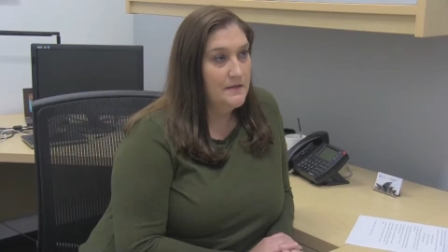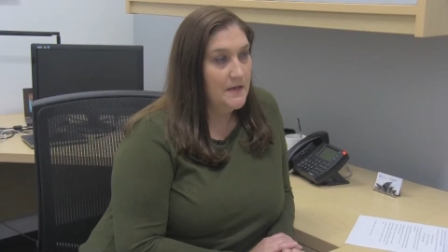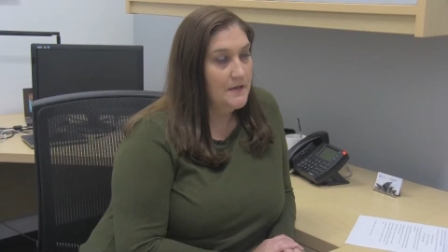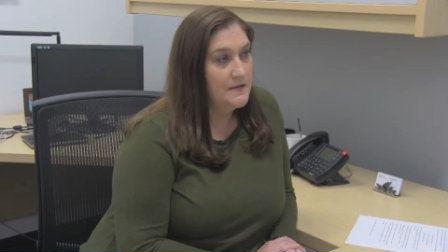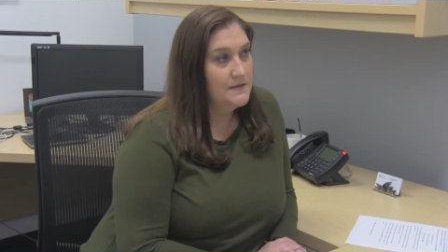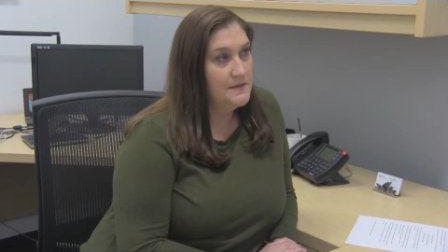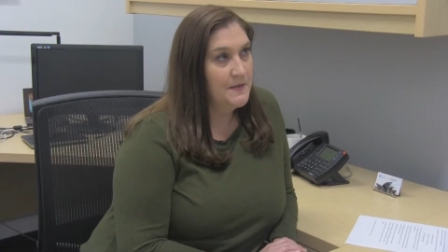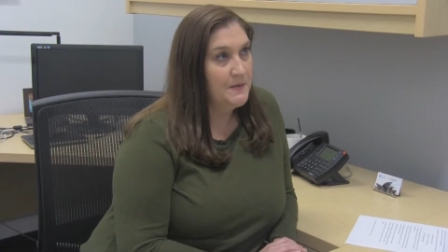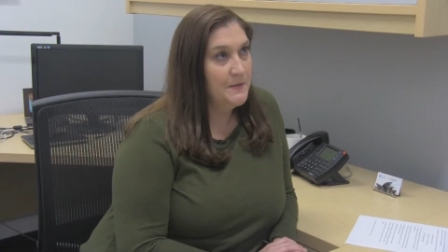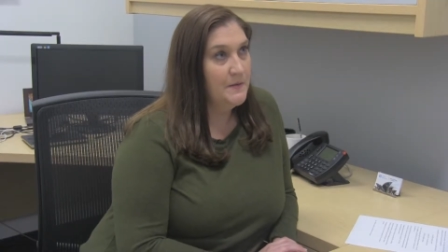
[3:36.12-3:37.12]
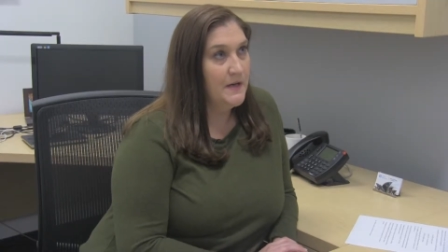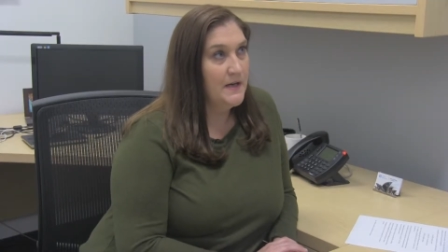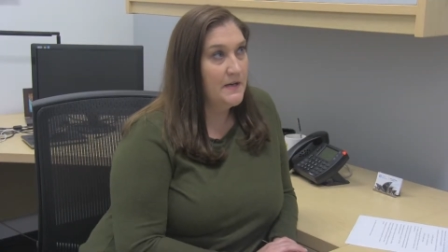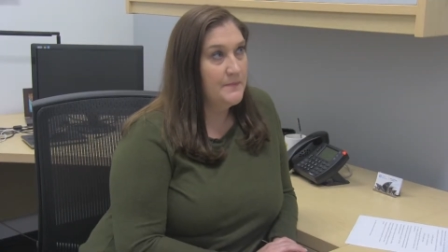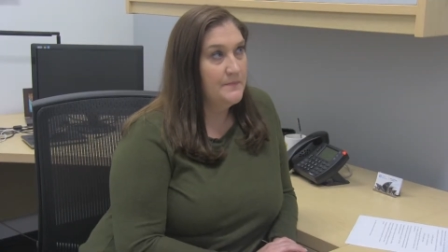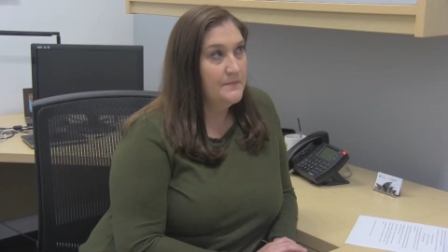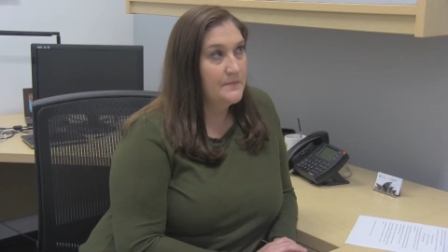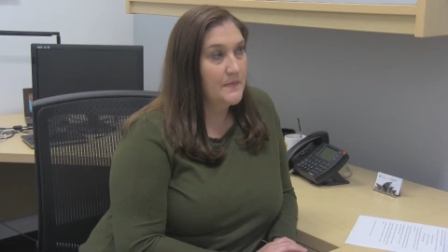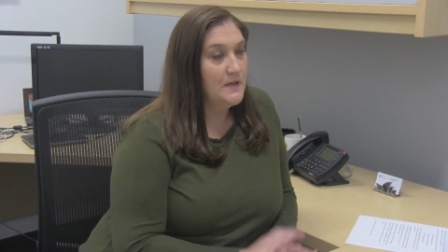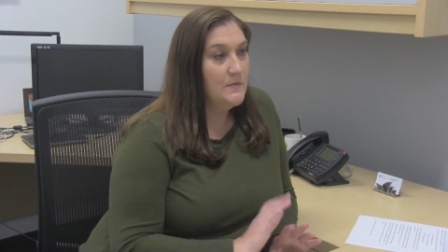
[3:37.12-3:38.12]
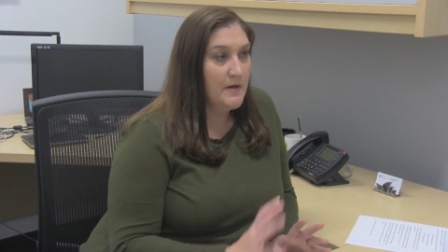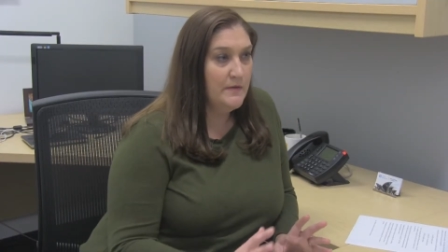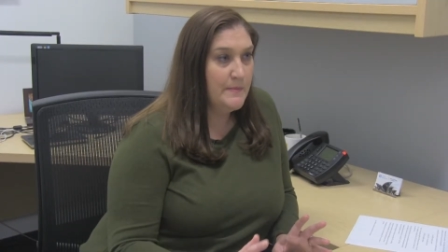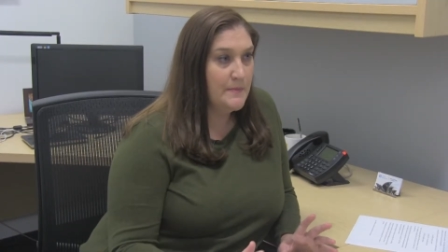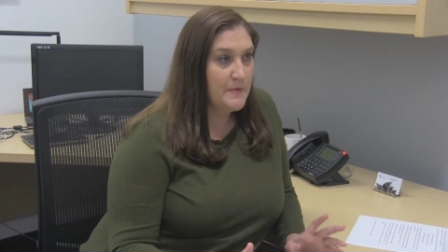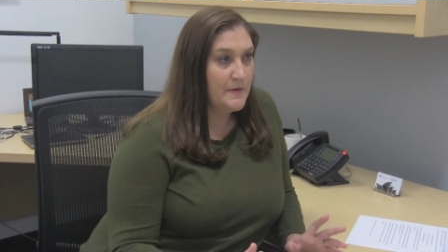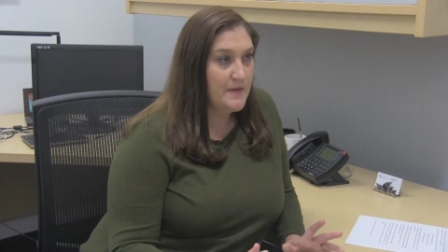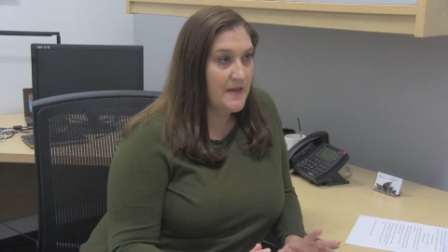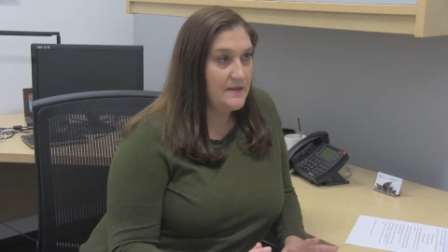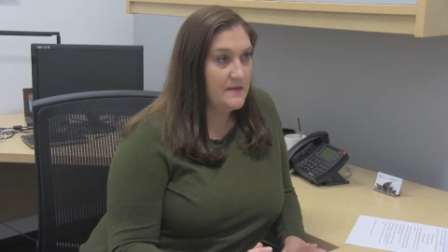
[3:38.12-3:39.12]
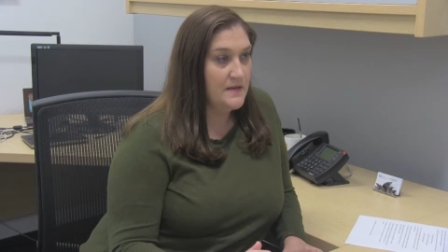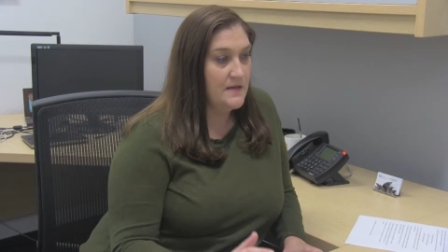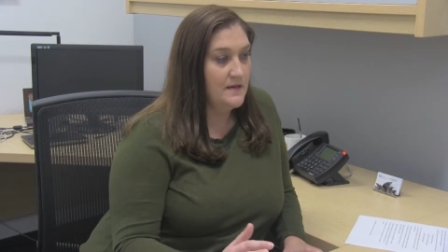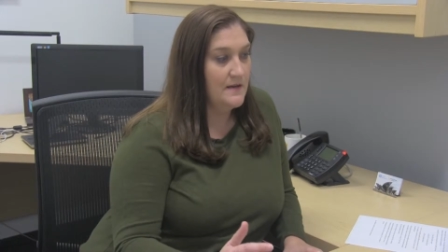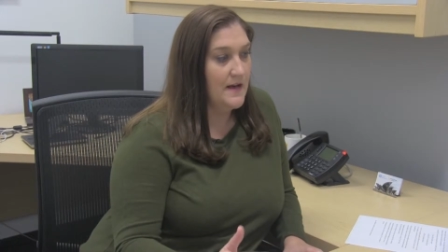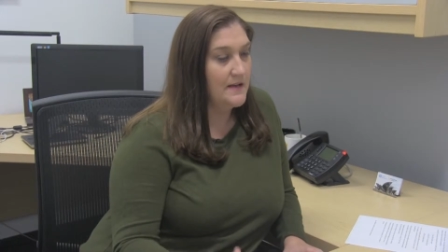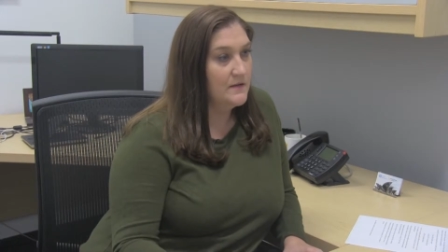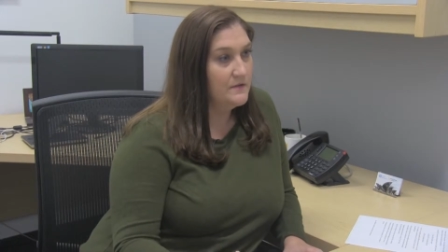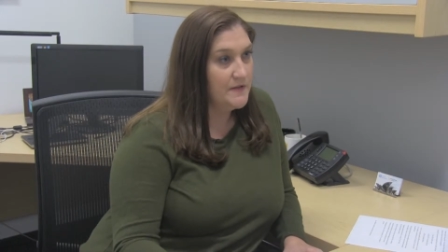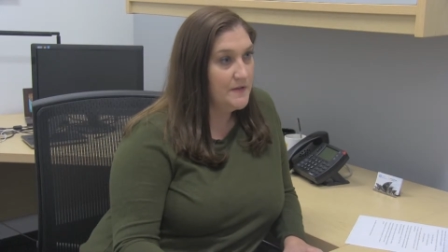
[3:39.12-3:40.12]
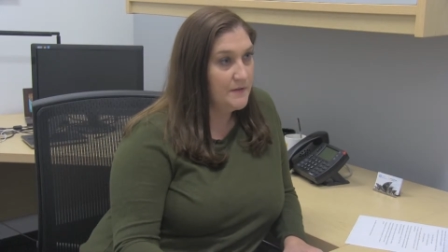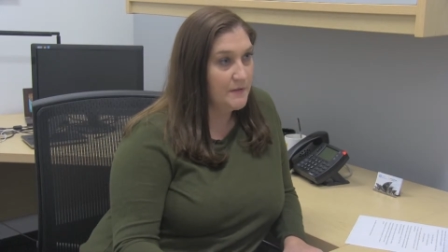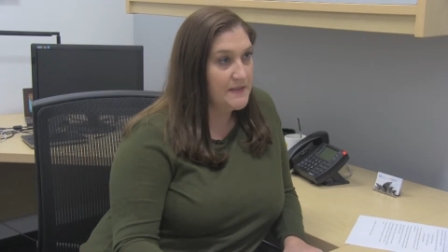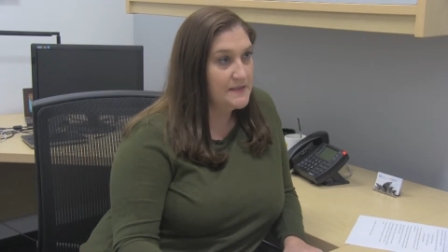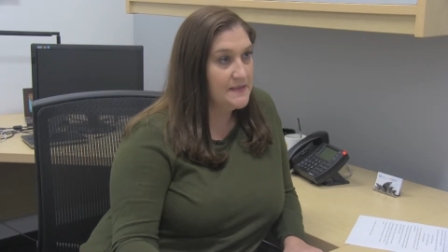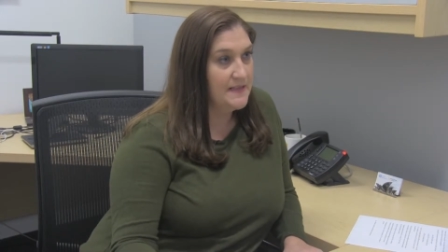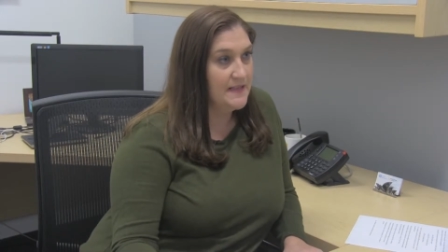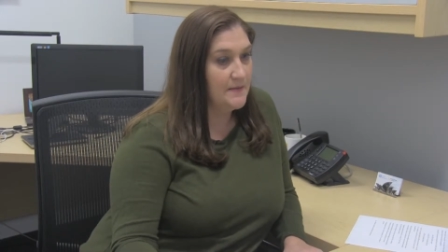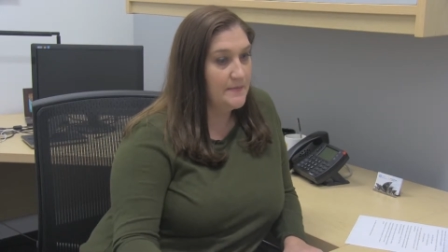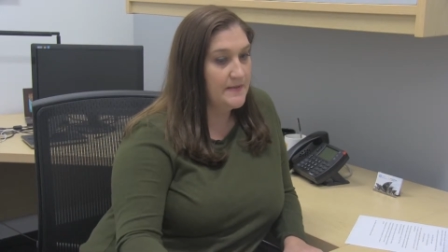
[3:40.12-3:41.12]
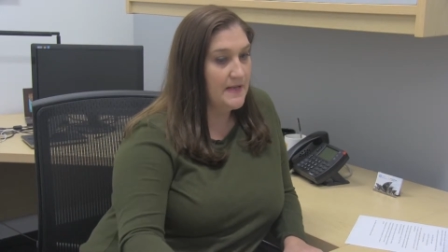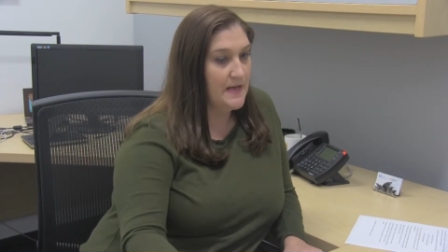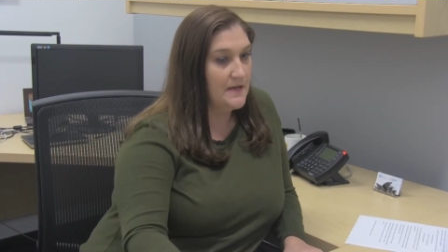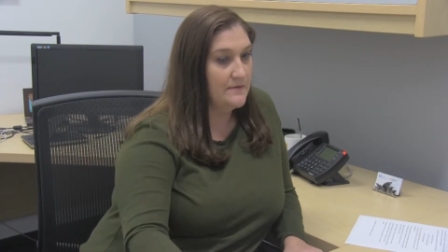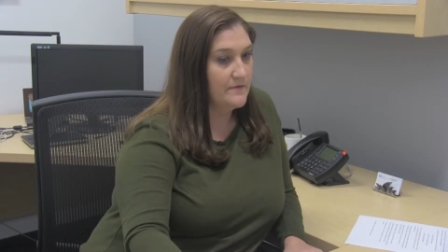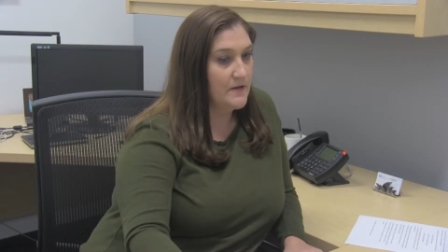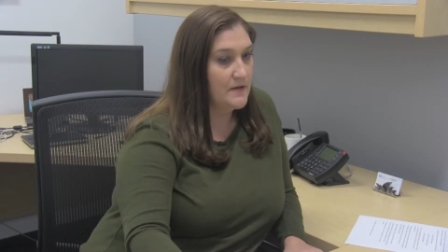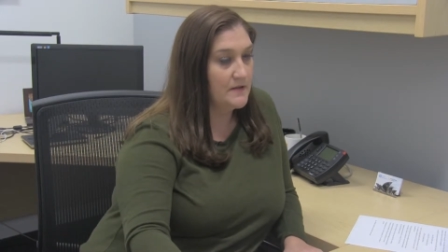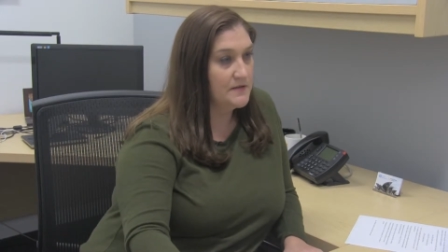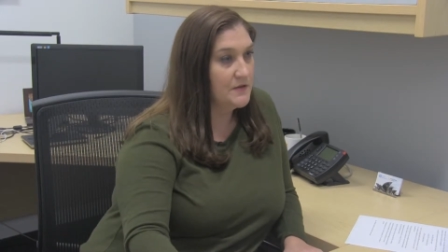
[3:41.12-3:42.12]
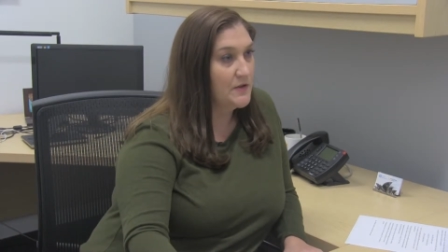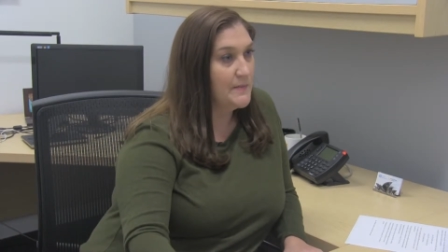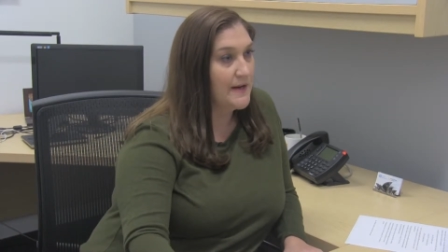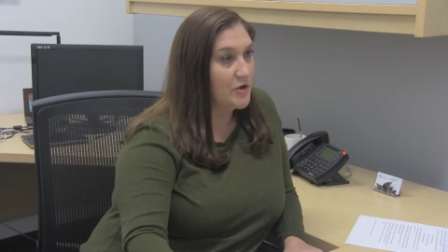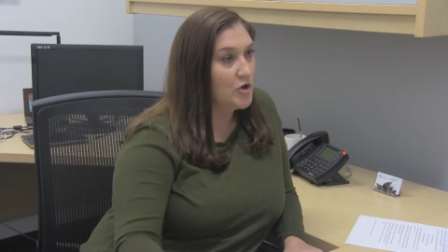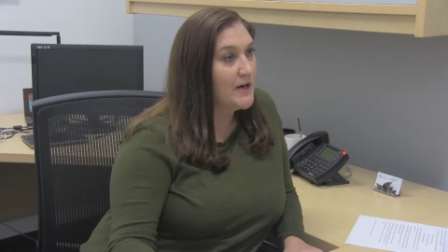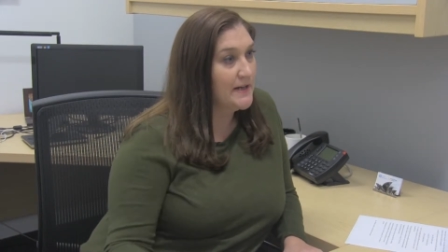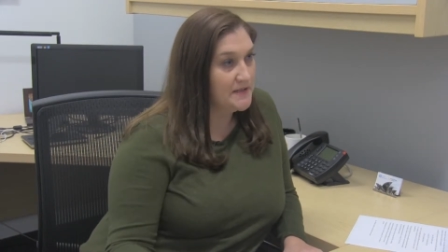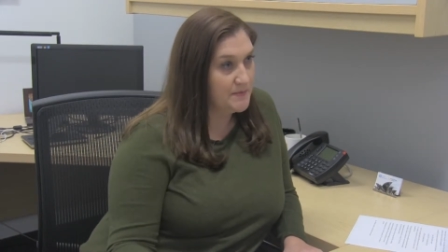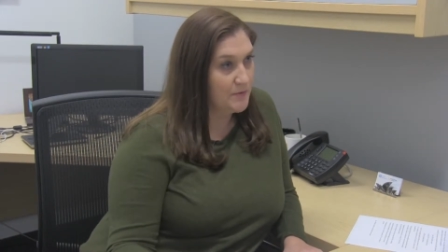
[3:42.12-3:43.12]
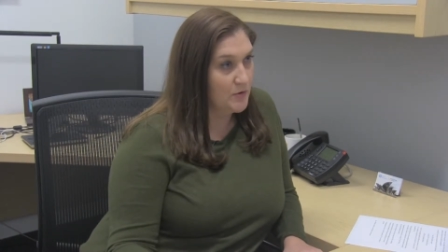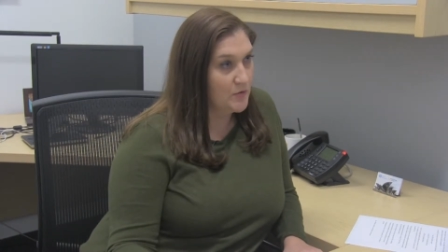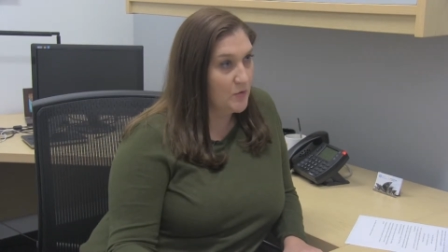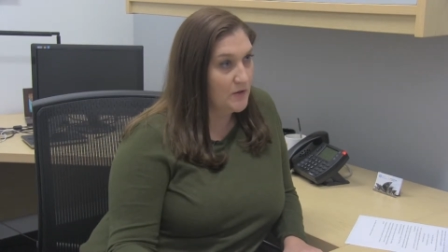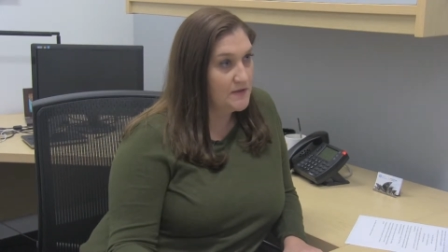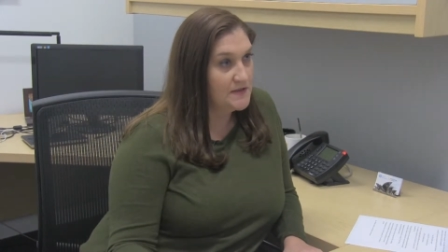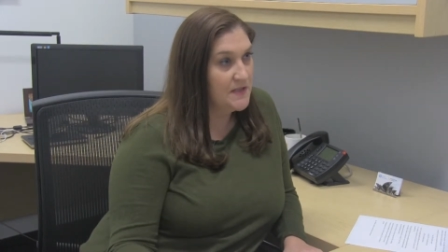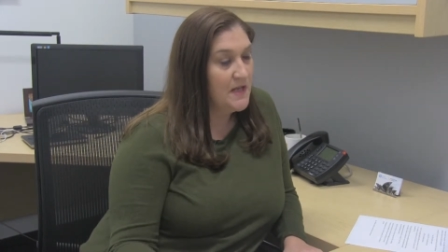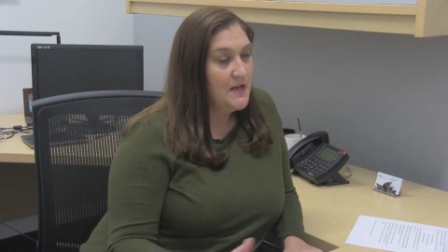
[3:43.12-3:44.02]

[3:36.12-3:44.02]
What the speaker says: Yeah. So you might remember that the ITIL V3 scheme gave a certain amount of credits per course.